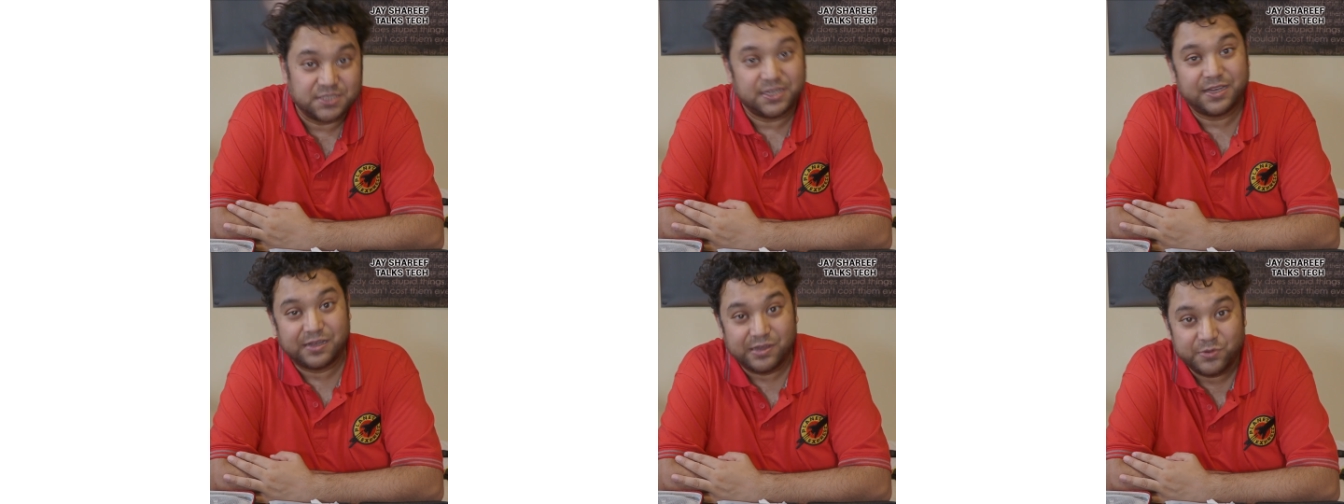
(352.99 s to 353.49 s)

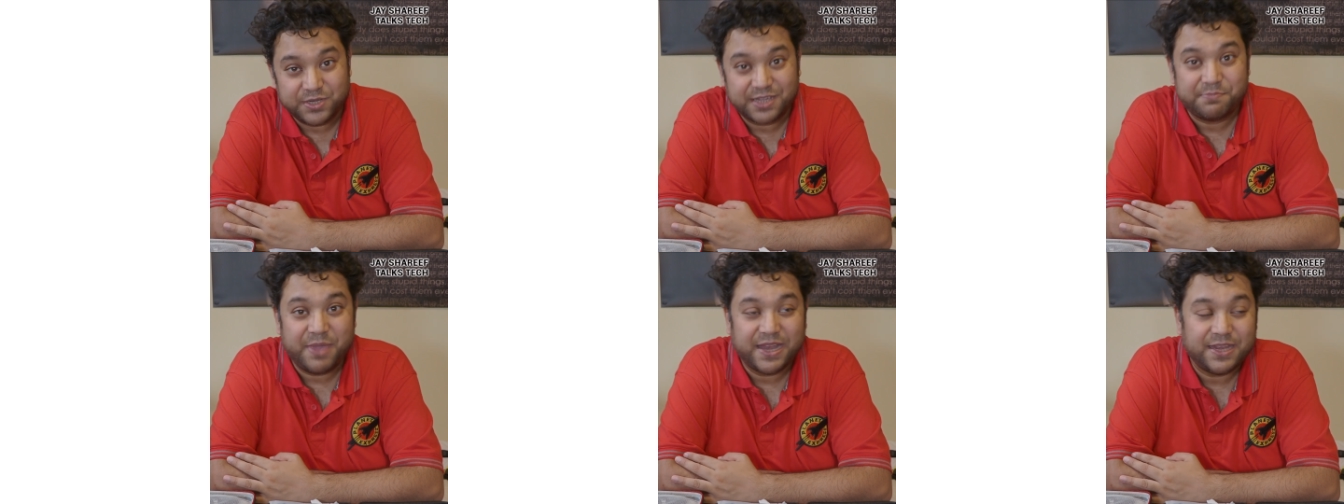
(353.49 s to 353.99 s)
including
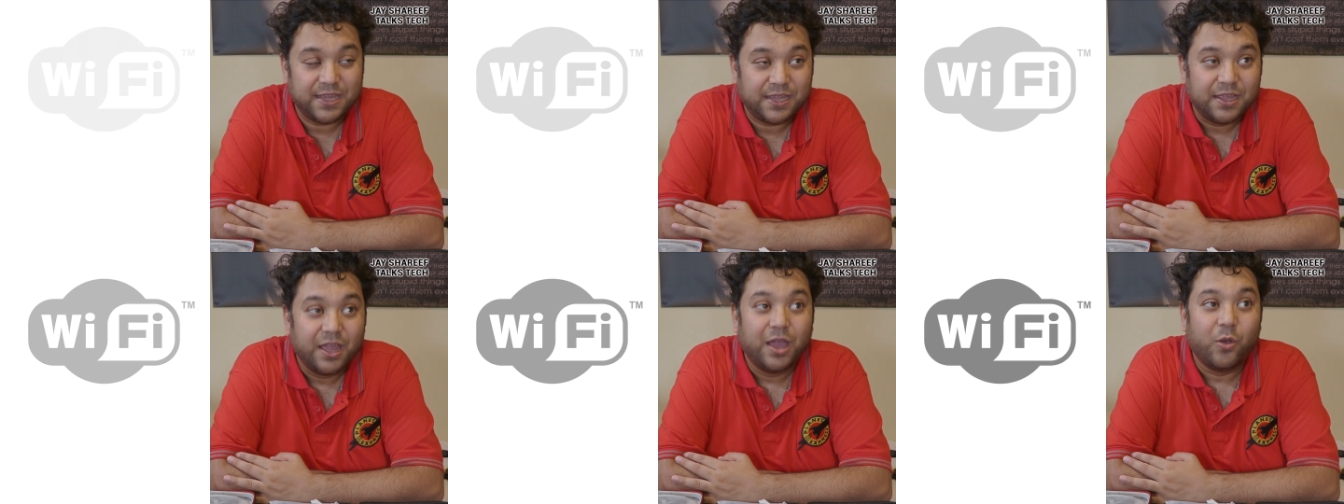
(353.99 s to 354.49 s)
many
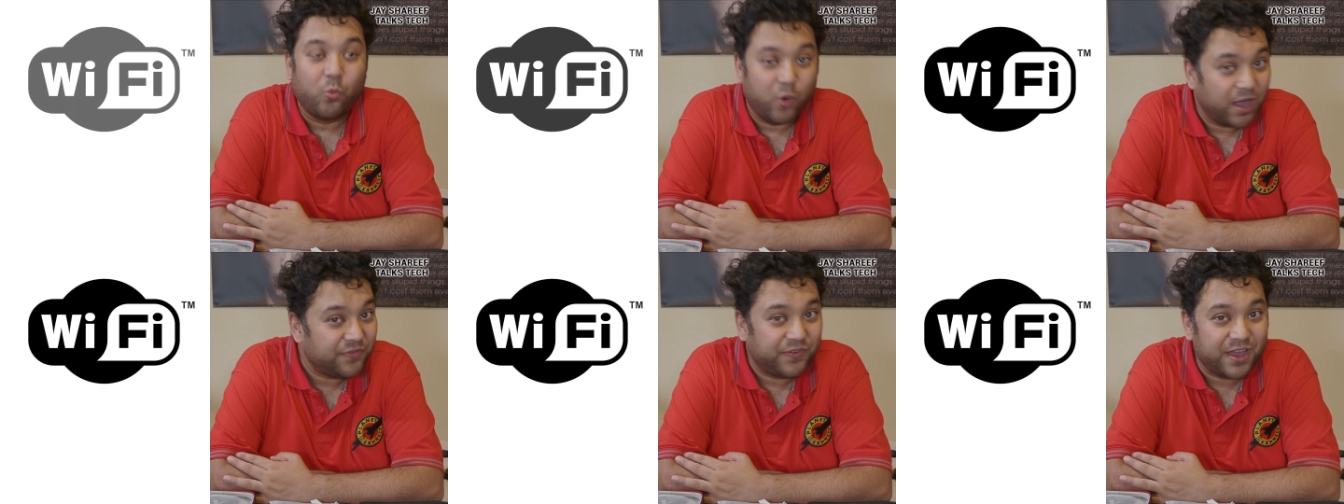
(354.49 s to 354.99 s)

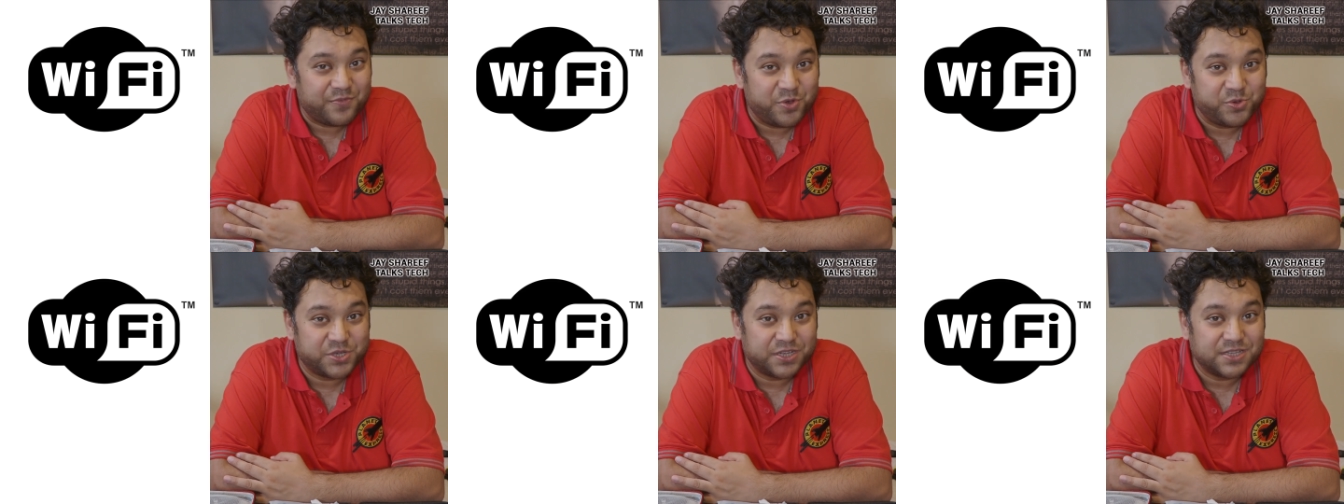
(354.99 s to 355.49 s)
Wi-Fi
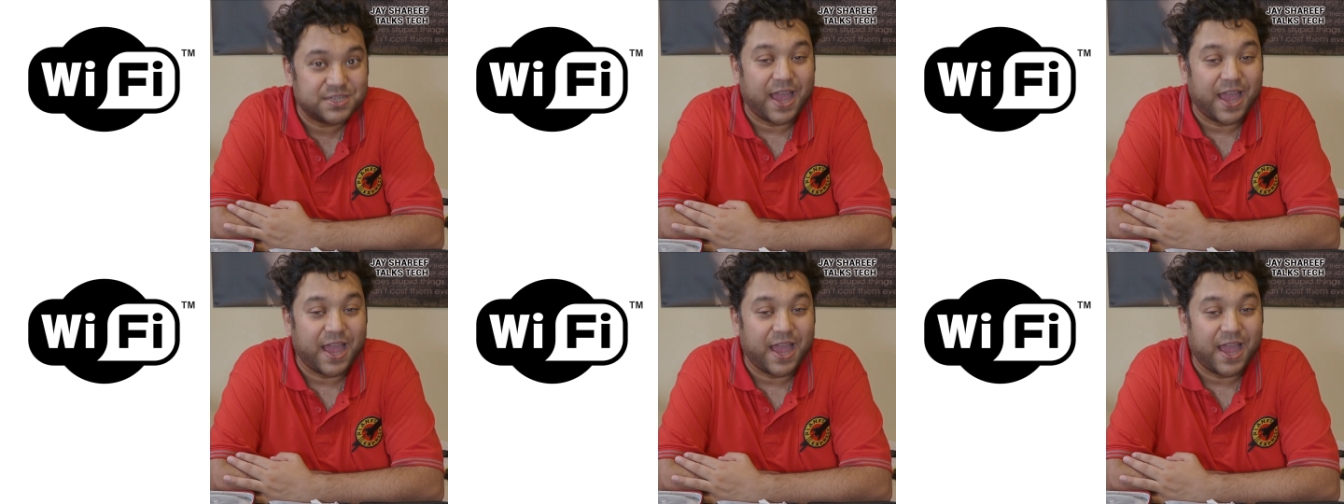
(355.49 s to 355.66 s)
routers